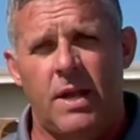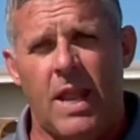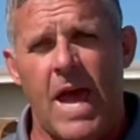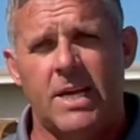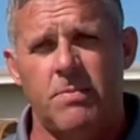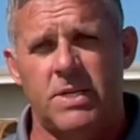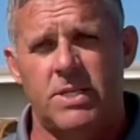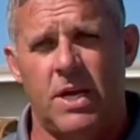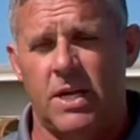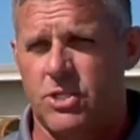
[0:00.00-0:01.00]

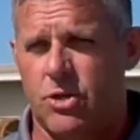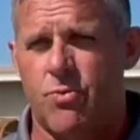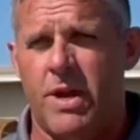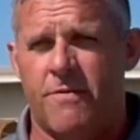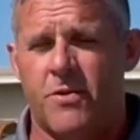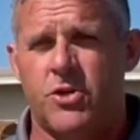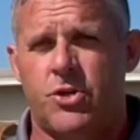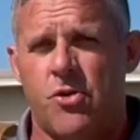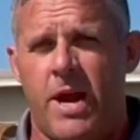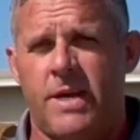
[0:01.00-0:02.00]
lactobacillus, 3 different
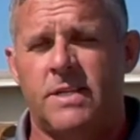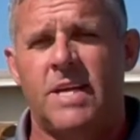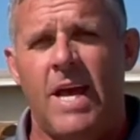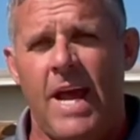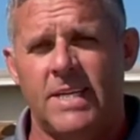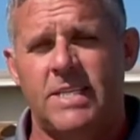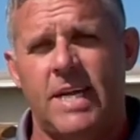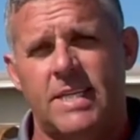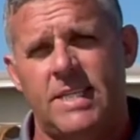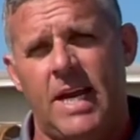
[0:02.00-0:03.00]
strains, and
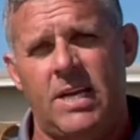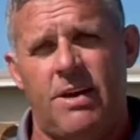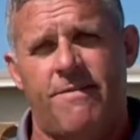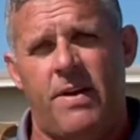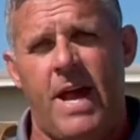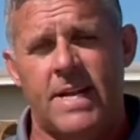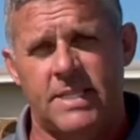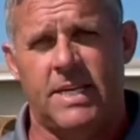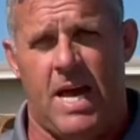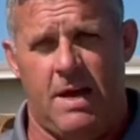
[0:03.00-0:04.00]
16 different
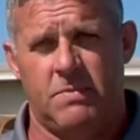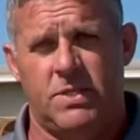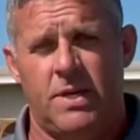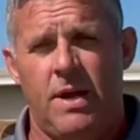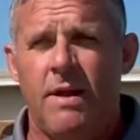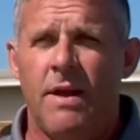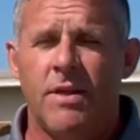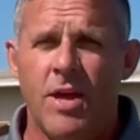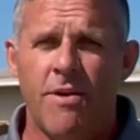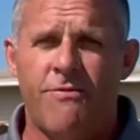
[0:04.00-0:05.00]
enzymes.
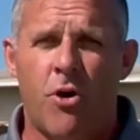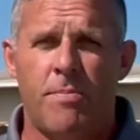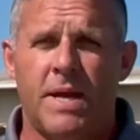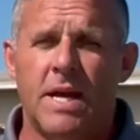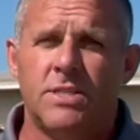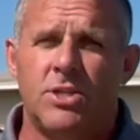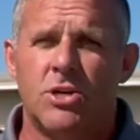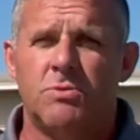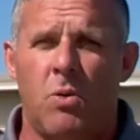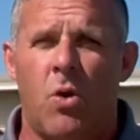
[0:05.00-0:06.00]
Therefore, because
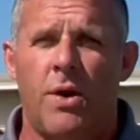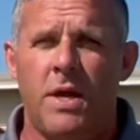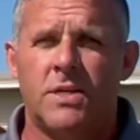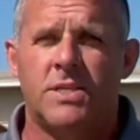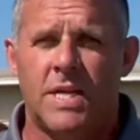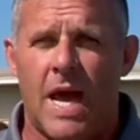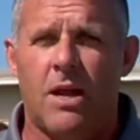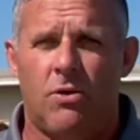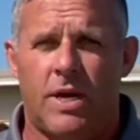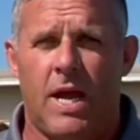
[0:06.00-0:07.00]
there's more in
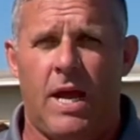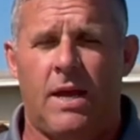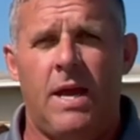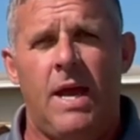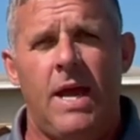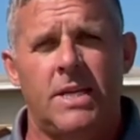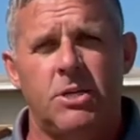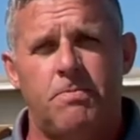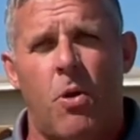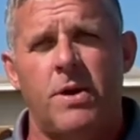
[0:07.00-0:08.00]
Silo-King, it's
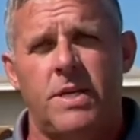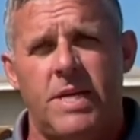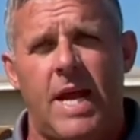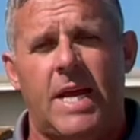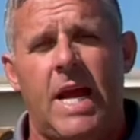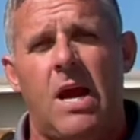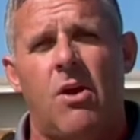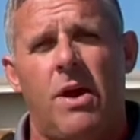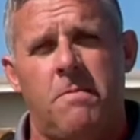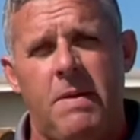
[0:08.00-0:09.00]
important to take
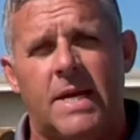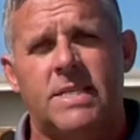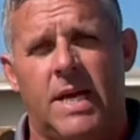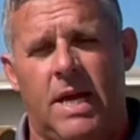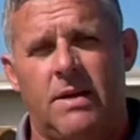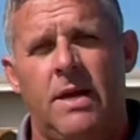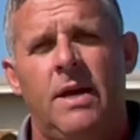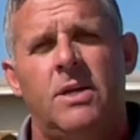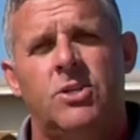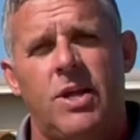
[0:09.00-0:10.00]
care in mixing it
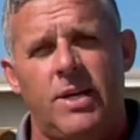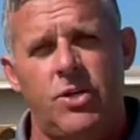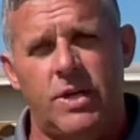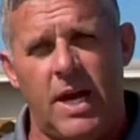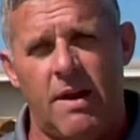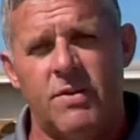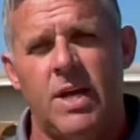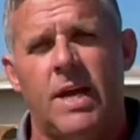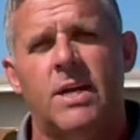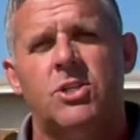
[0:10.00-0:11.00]
so that you get
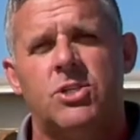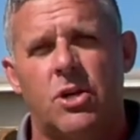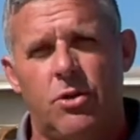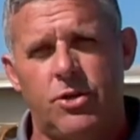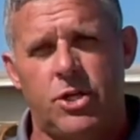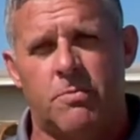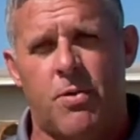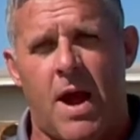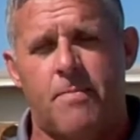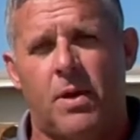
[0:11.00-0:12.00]
everything in solution
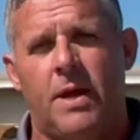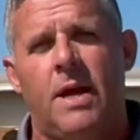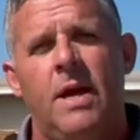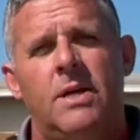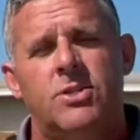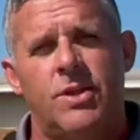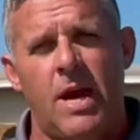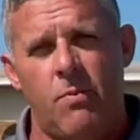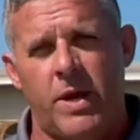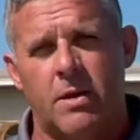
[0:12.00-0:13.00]
properly, so
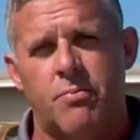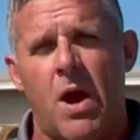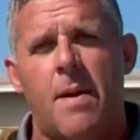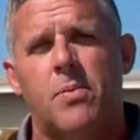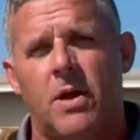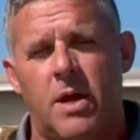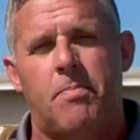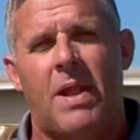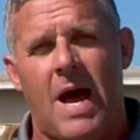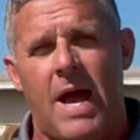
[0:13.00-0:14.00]
then we can properly
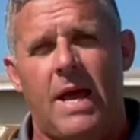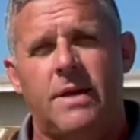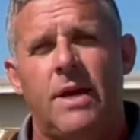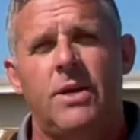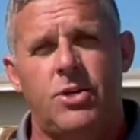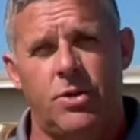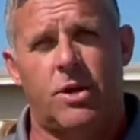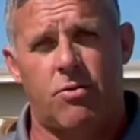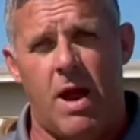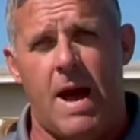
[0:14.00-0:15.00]
apply it to the
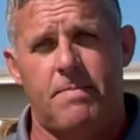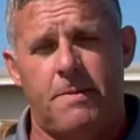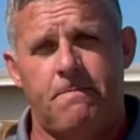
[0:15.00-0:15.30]
crop.